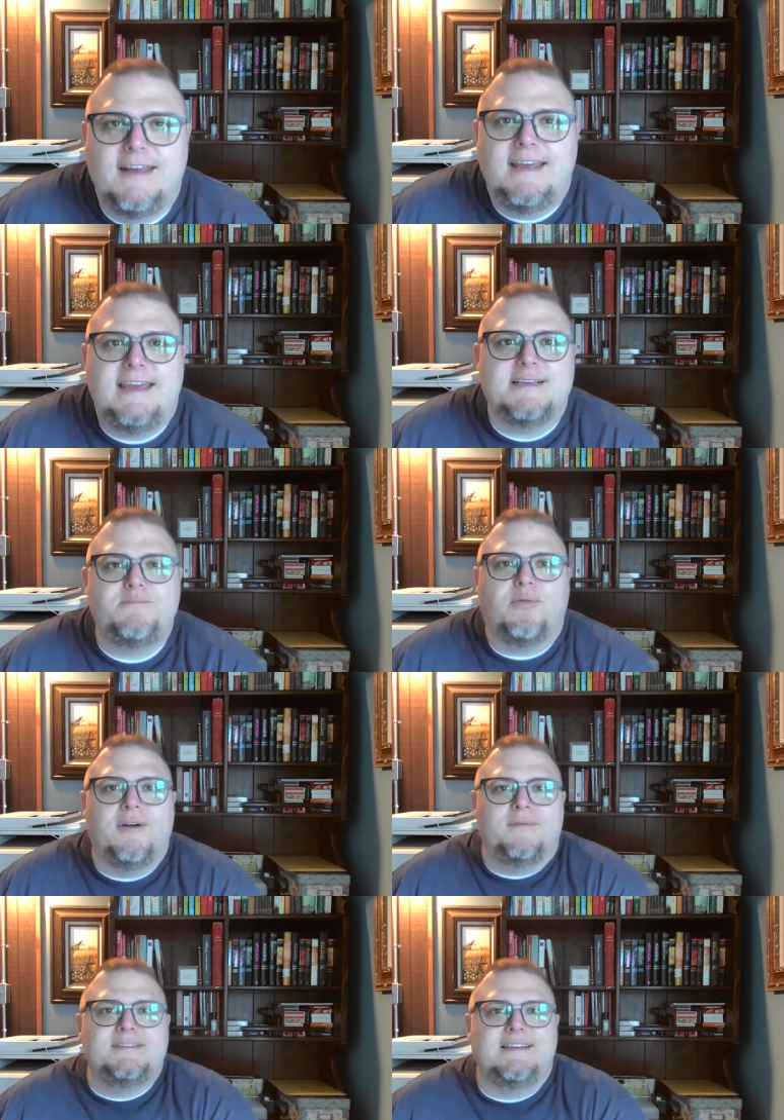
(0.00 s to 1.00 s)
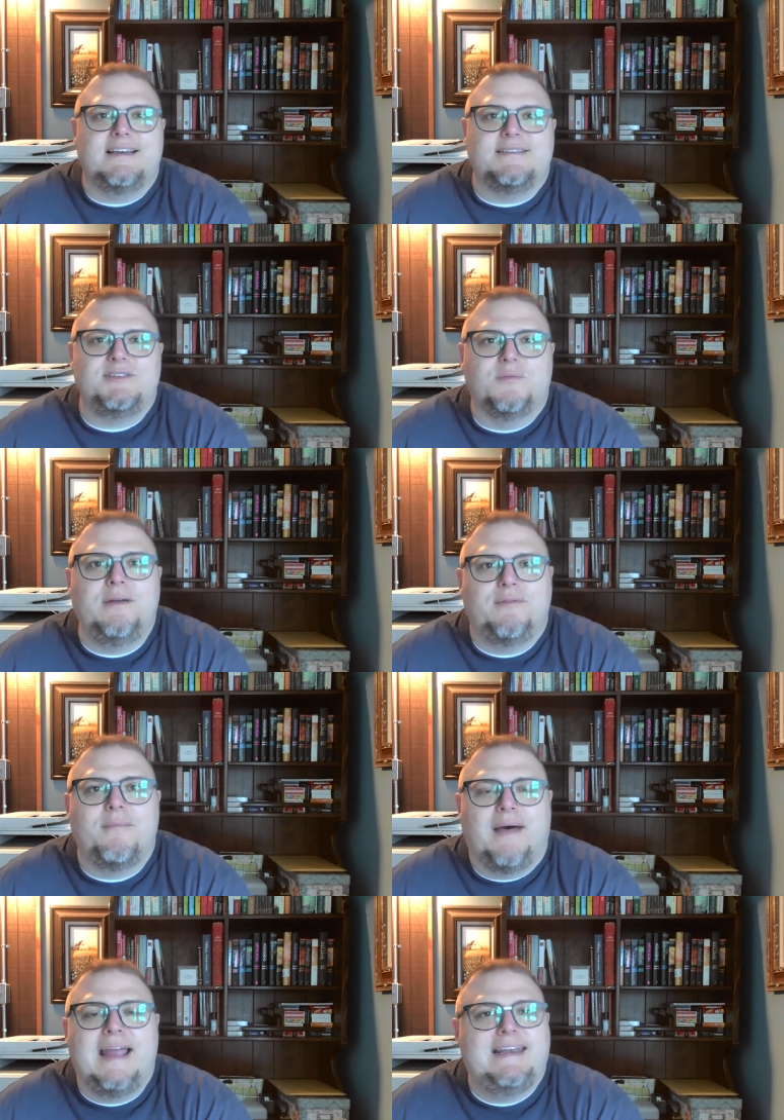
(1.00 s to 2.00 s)
His point was this you'll be
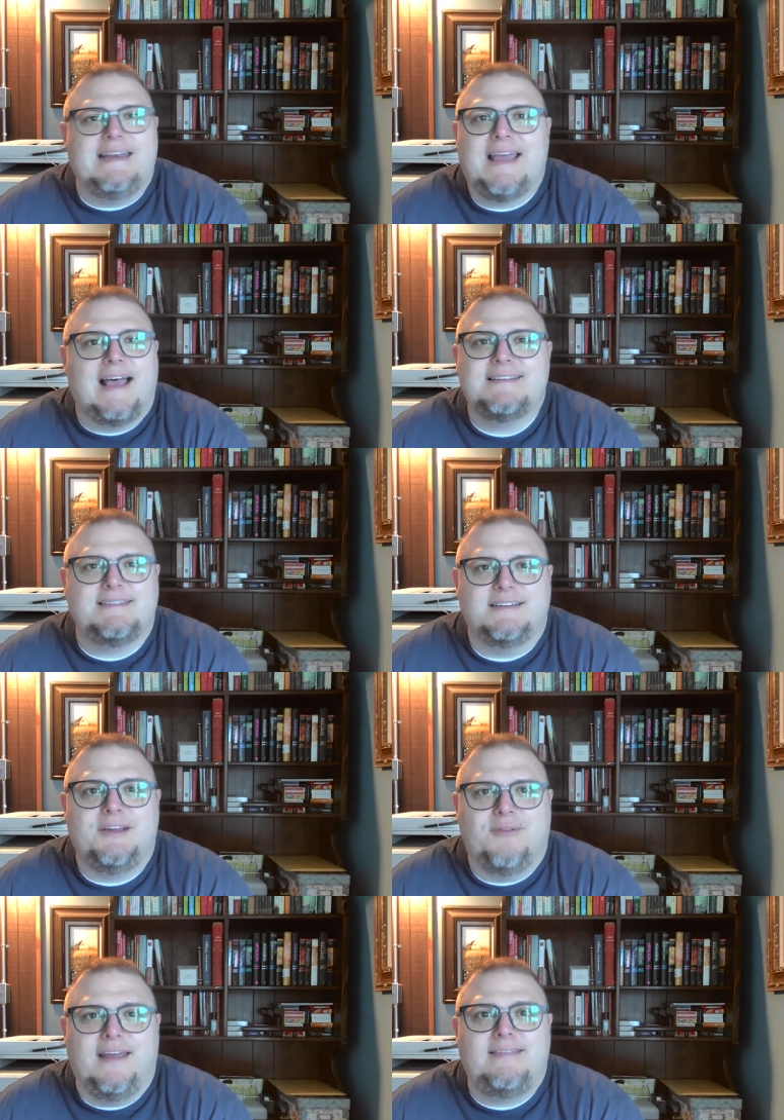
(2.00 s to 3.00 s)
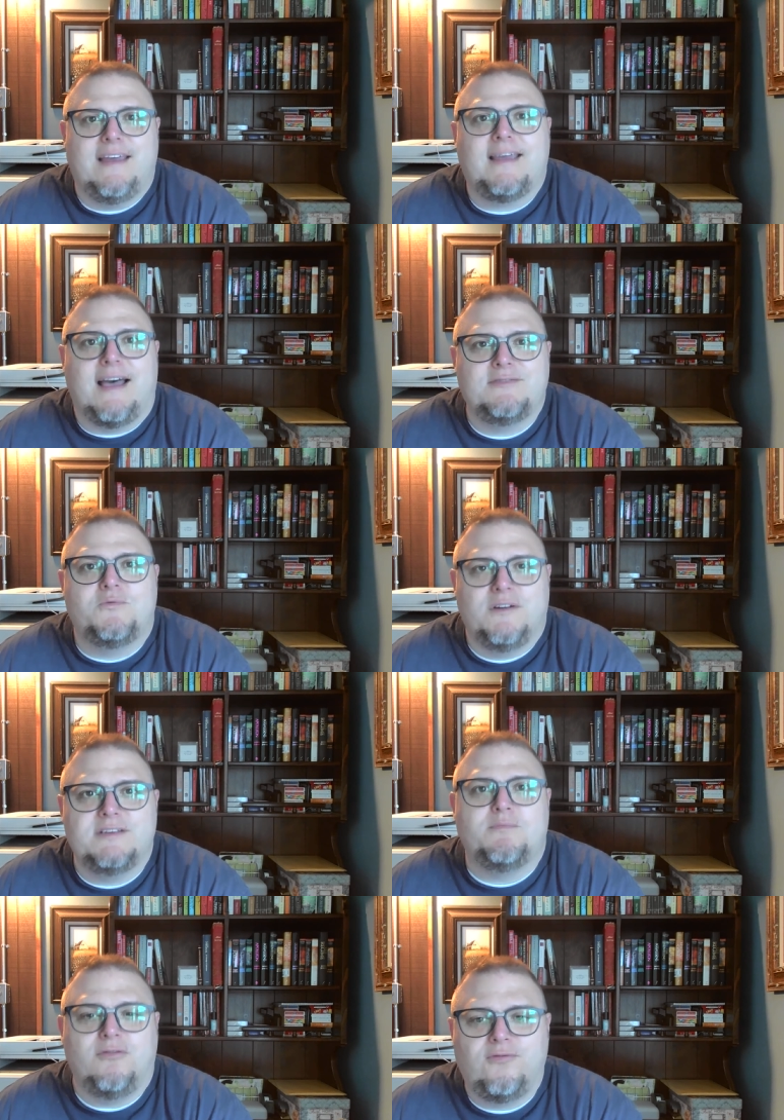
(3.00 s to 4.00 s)
reminded constantly, right, that God's word is
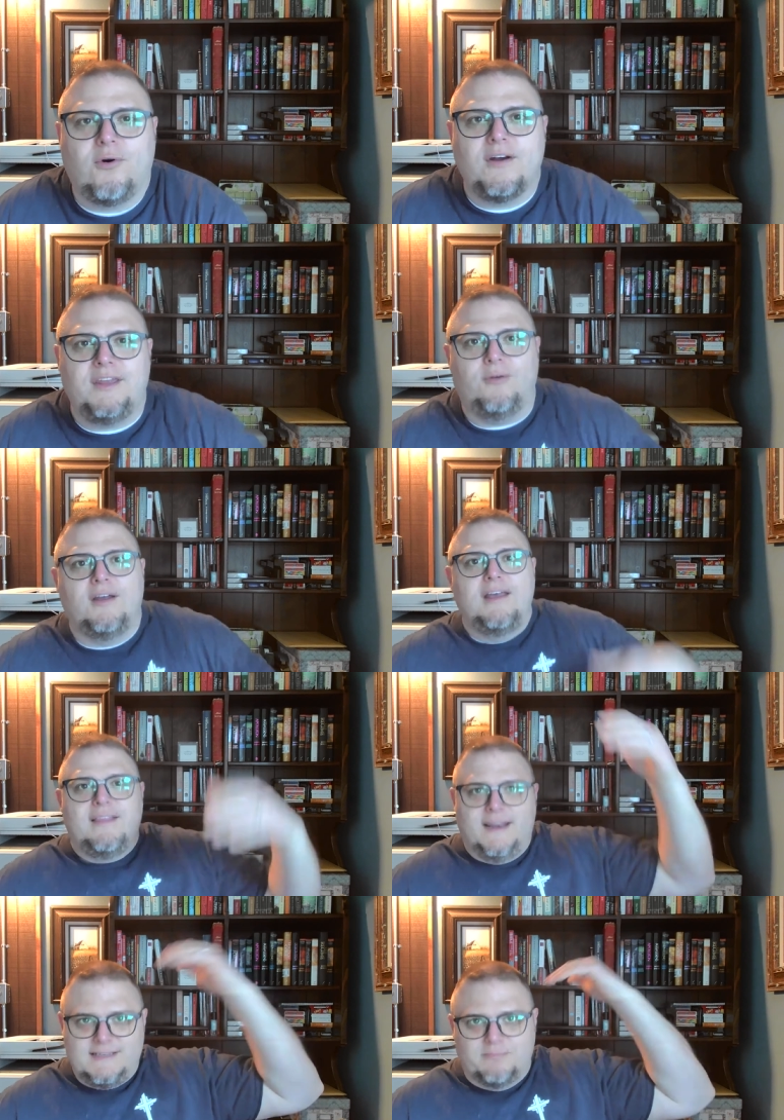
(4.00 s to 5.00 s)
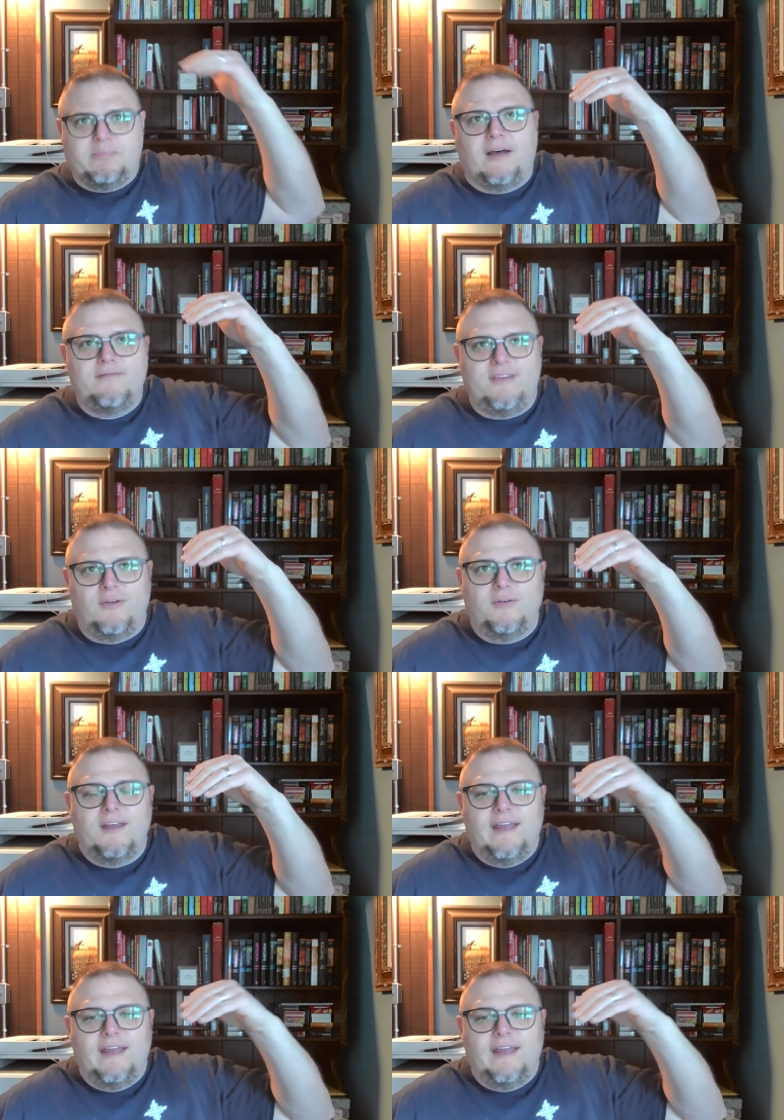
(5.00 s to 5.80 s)
before you, that it's above you.